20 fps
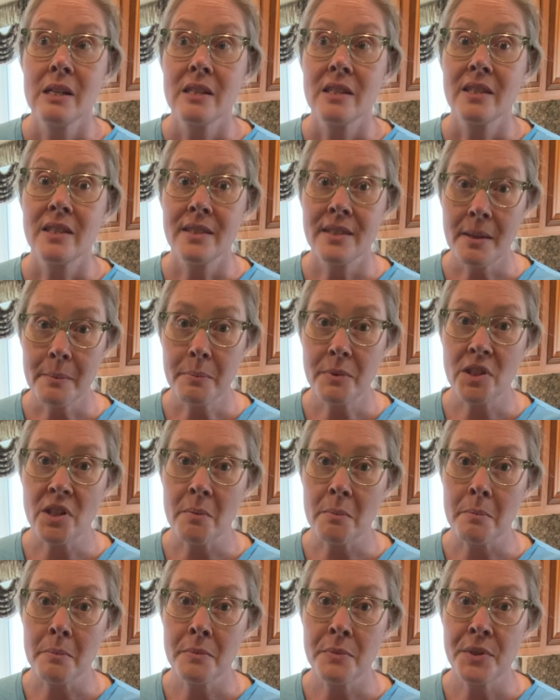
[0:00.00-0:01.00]

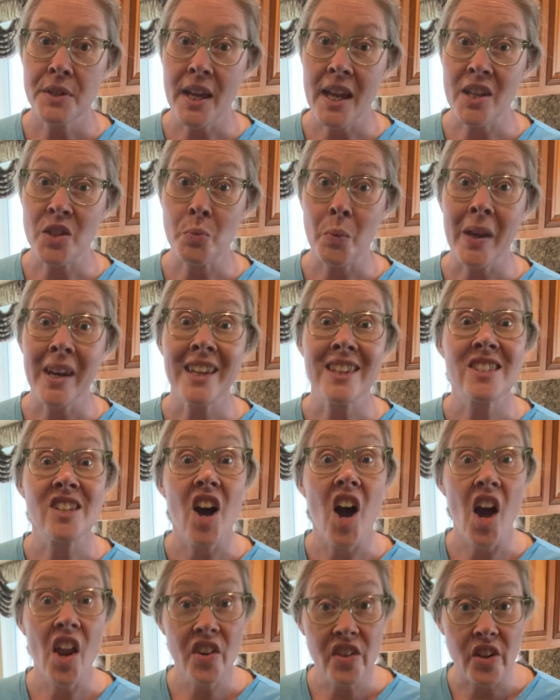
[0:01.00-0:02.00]
symptoms as when it's
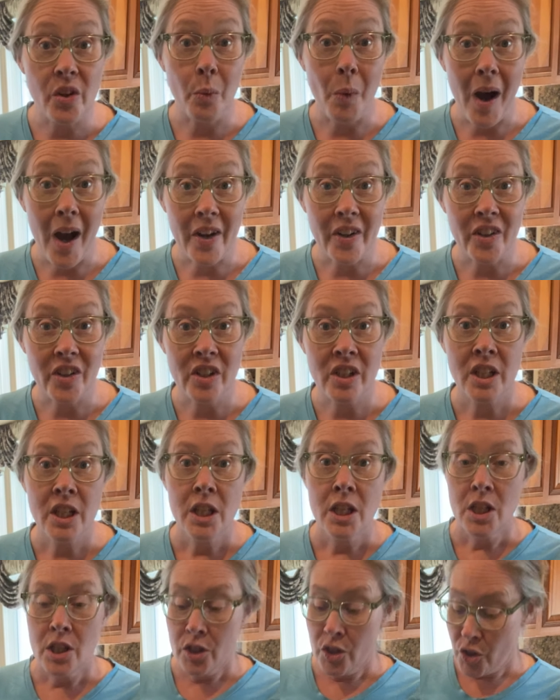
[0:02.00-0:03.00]
underwatered.
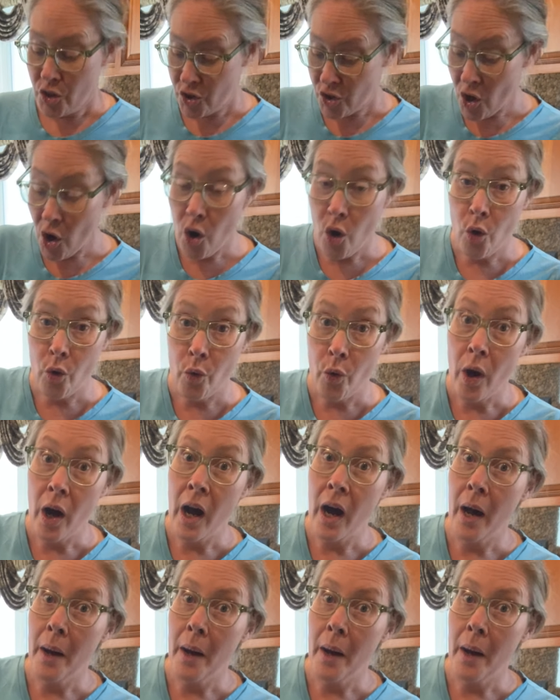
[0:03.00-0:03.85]
So